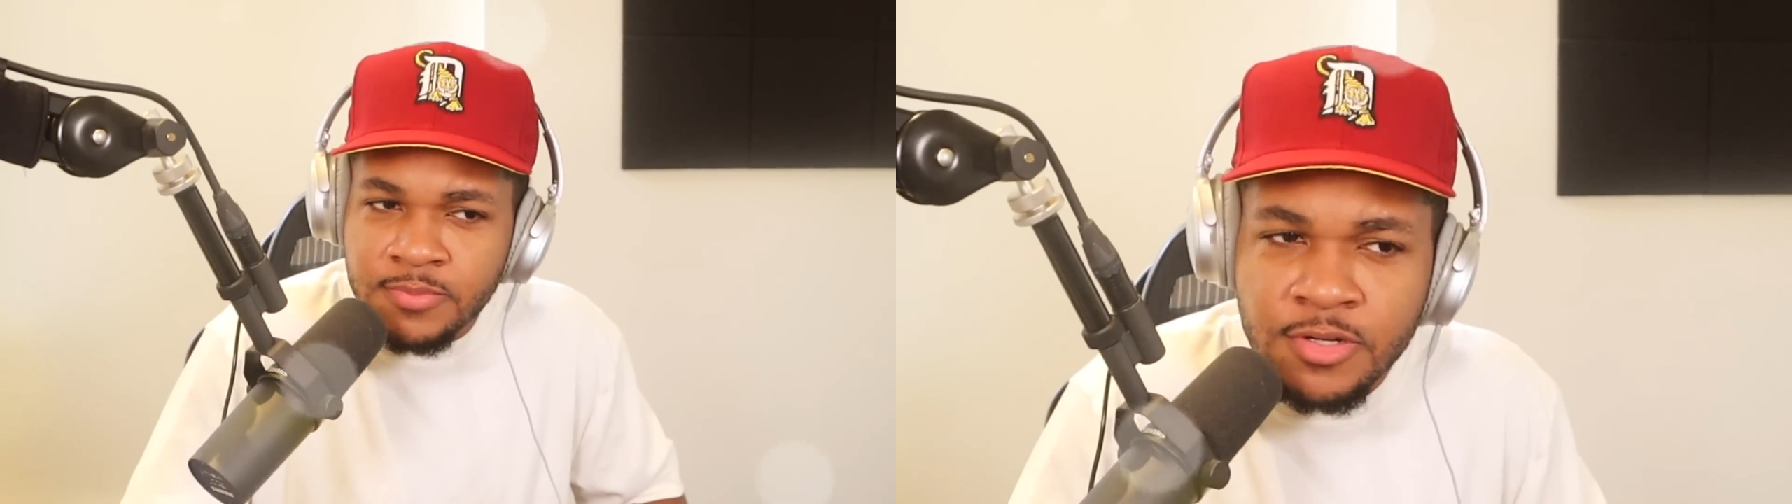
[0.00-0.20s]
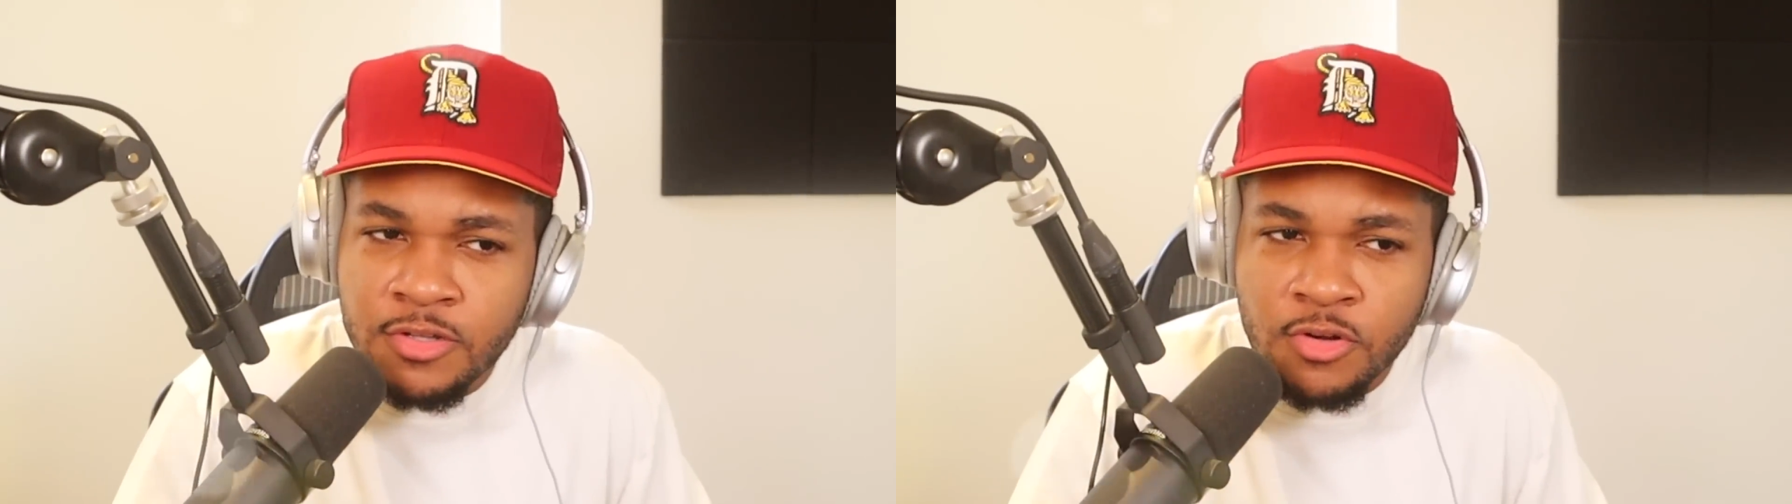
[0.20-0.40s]

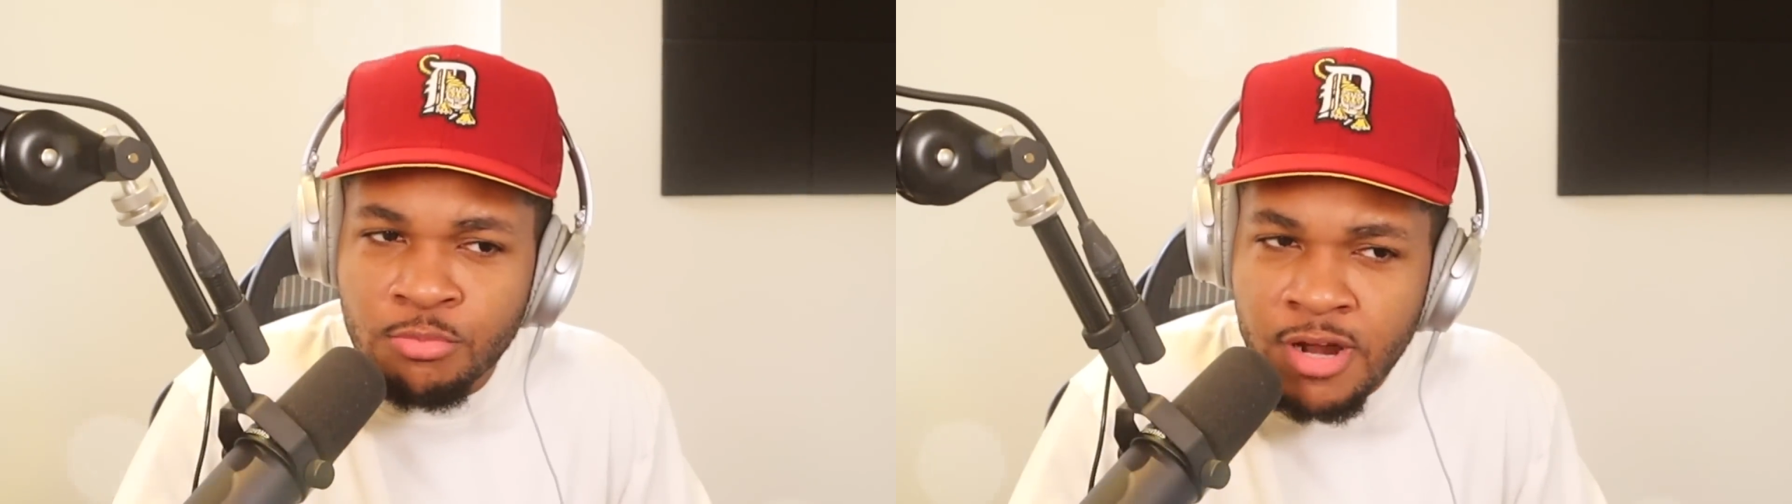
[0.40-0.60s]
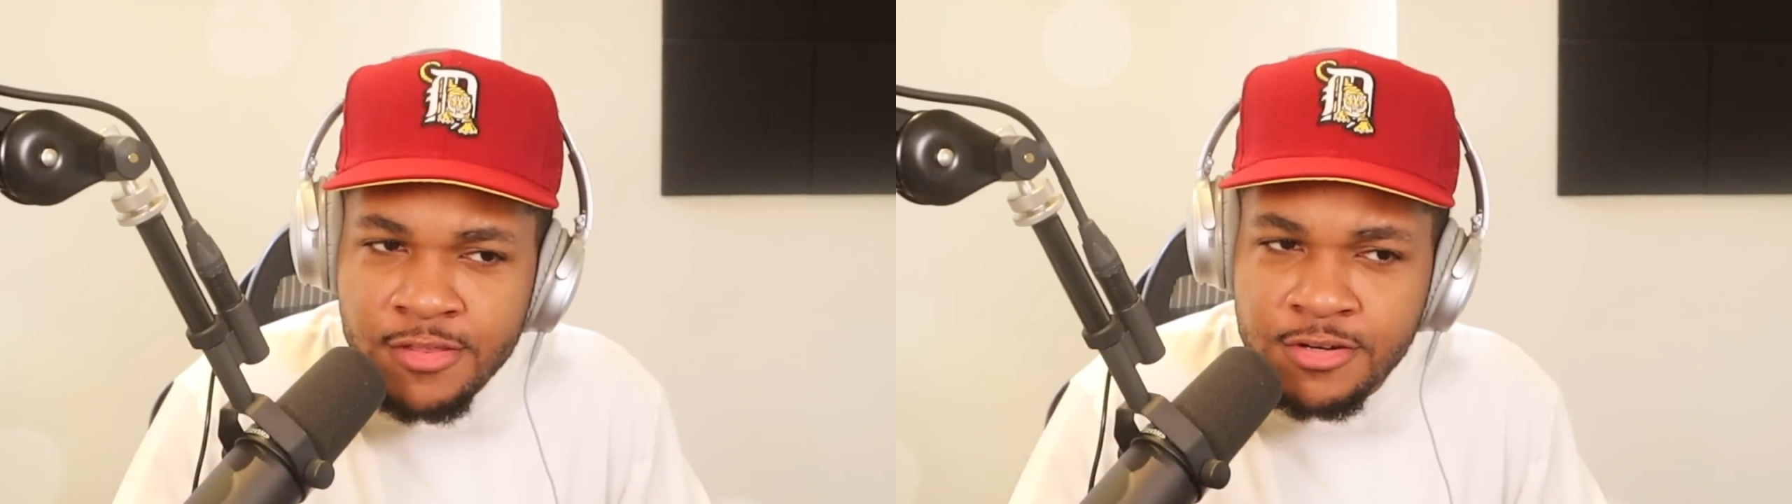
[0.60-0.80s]
your little
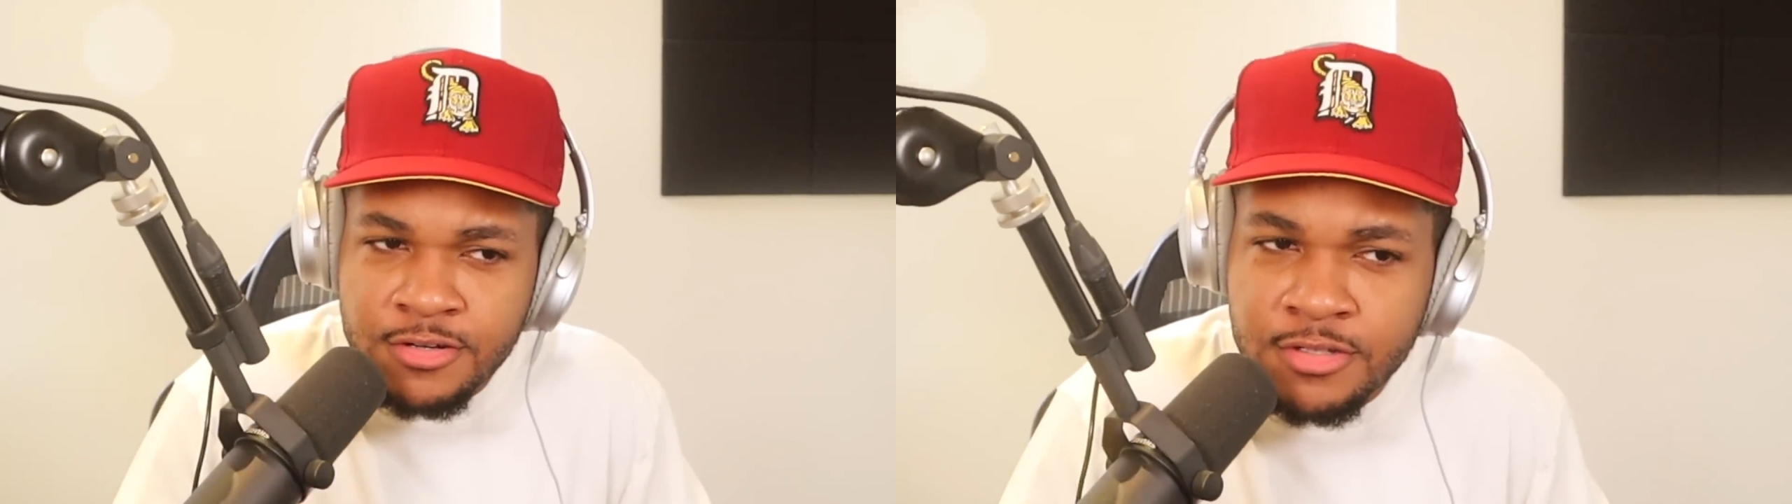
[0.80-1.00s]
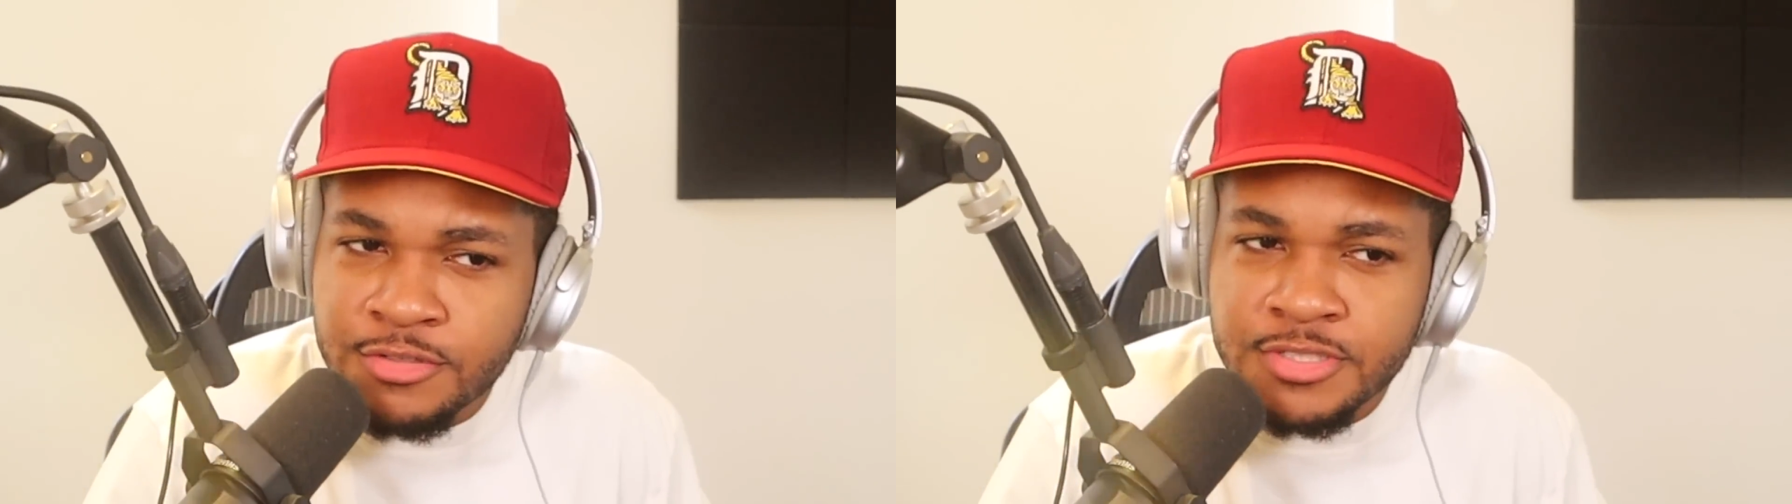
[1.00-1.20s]

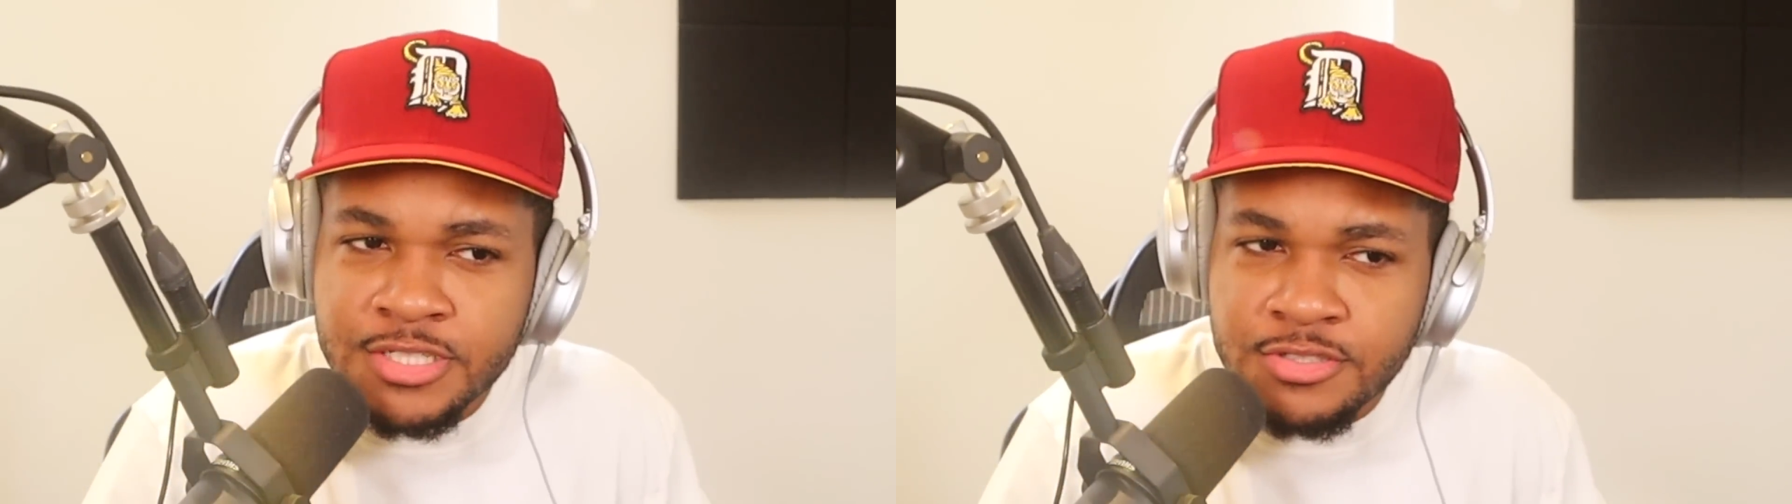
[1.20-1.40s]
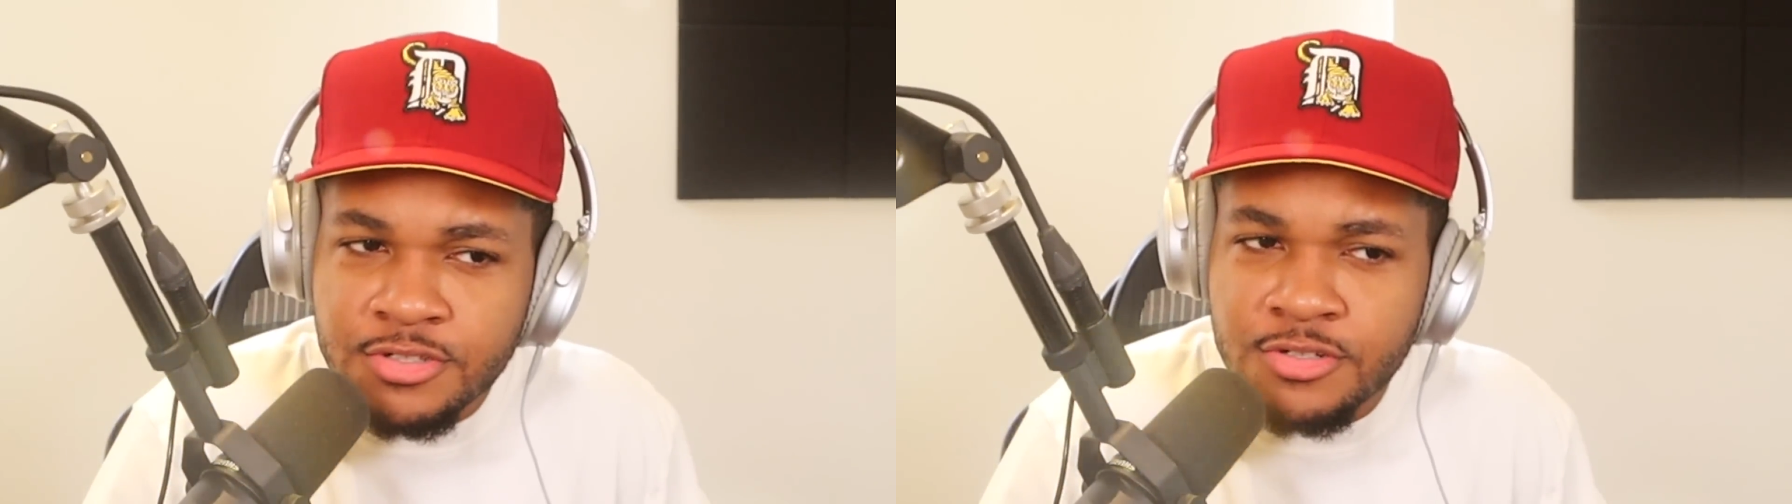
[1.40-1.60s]
brother, little
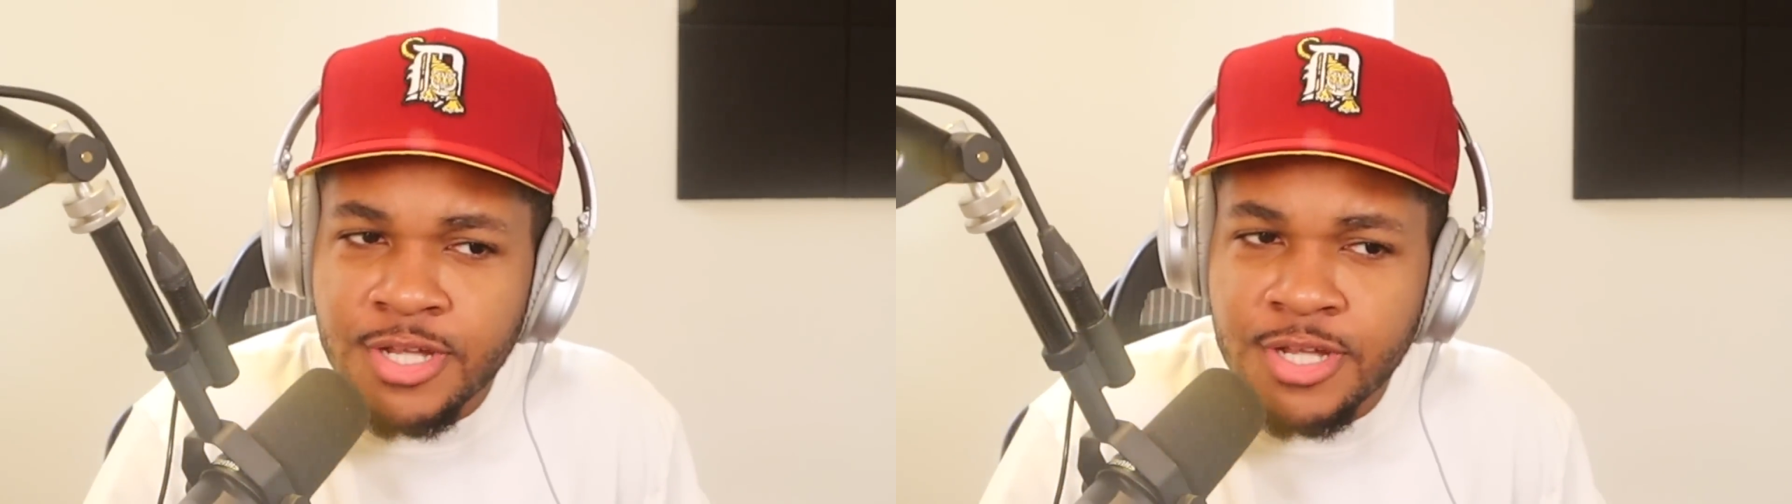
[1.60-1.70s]
sister.